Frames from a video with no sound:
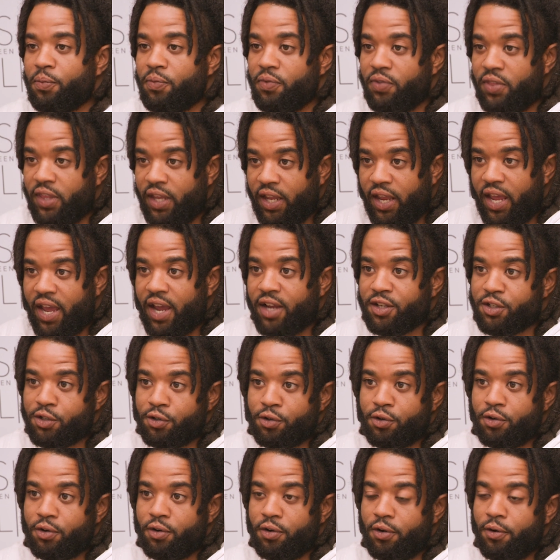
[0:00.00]
the
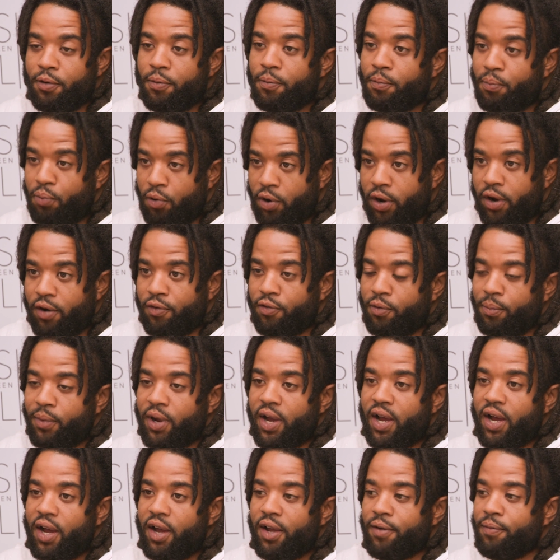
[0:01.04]
answer prayer from
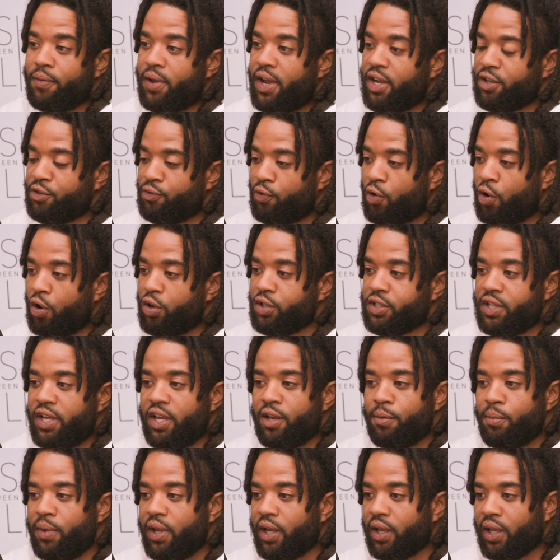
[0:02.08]
God as far as
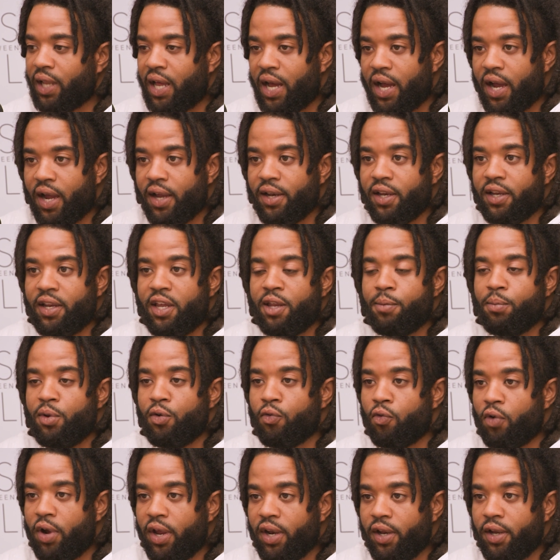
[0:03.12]
getting me aligned and getting me
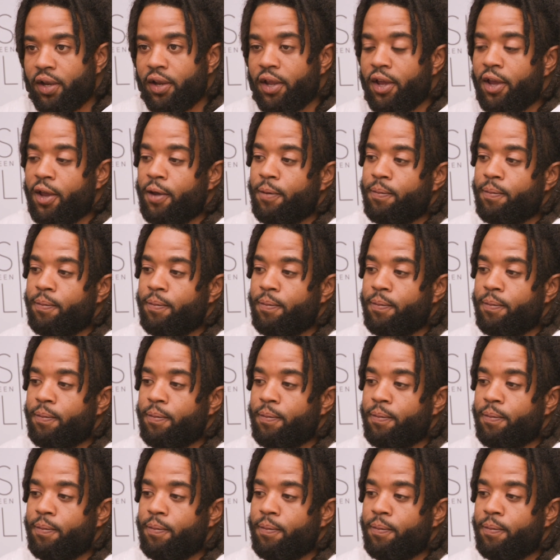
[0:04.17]
ready